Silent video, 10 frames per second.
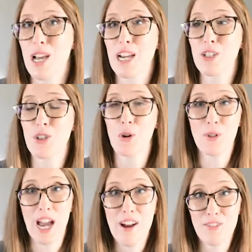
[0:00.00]
I don't
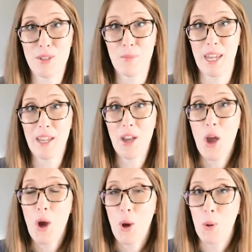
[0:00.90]
have to make
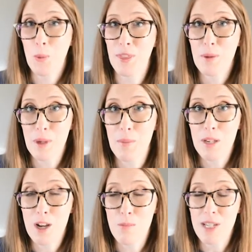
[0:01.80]
when the baby
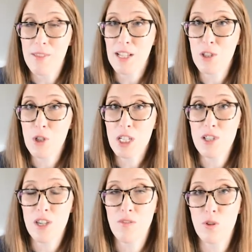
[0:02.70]
comes, and that's going to
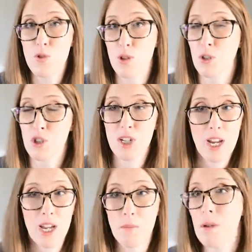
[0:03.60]
save you so much
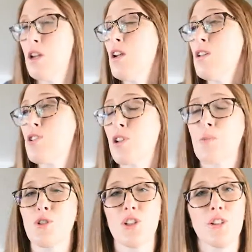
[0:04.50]
time, so
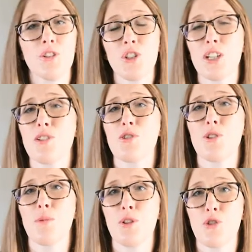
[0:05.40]
much energy, and so
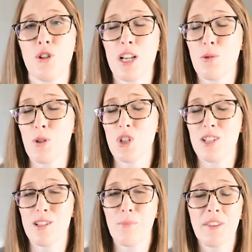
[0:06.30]
much stress, which
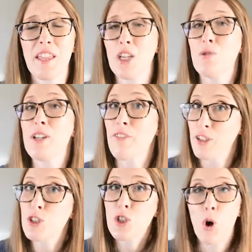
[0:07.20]
is something that you
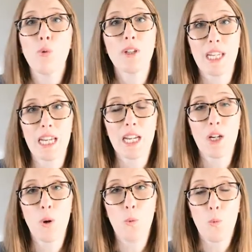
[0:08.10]
definitely don't need
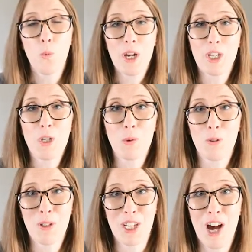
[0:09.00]
when you
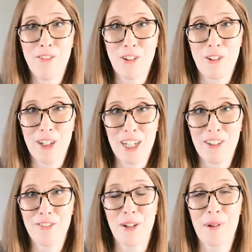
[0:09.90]
are recovering
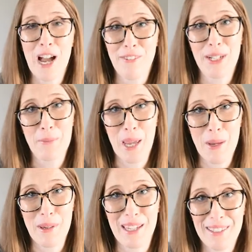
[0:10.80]
from having a
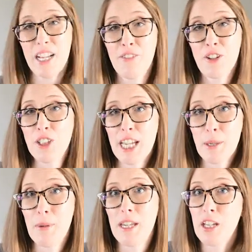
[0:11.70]
baby. If you're like
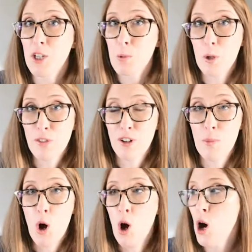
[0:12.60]
me and you work from
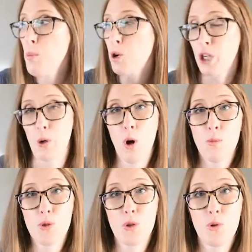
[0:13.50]
home or you
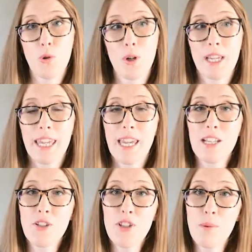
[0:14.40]
homeschool,
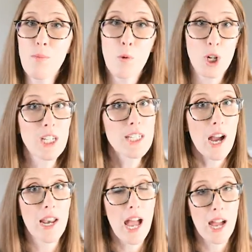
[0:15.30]
get some work
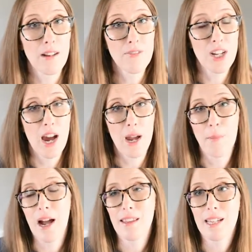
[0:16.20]
done ahead of time.
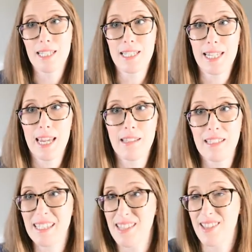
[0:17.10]
I like to take
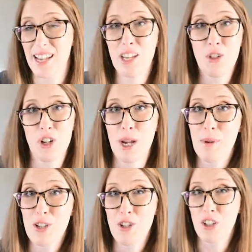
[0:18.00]
like the second
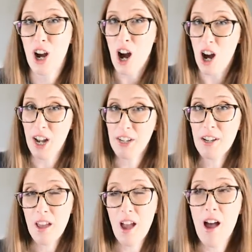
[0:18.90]
trimester on,
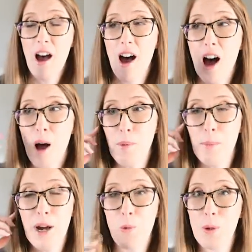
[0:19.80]

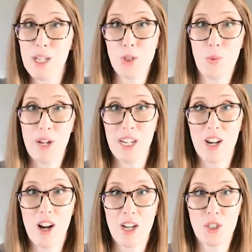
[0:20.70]
about week 20
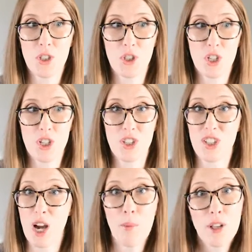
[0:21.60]
on, to just
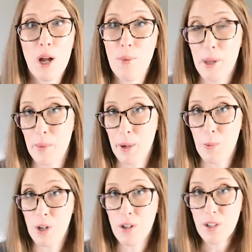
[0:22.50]
double up on my
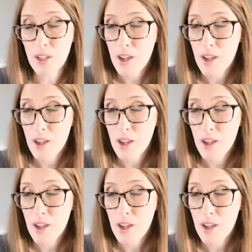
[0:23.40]
work.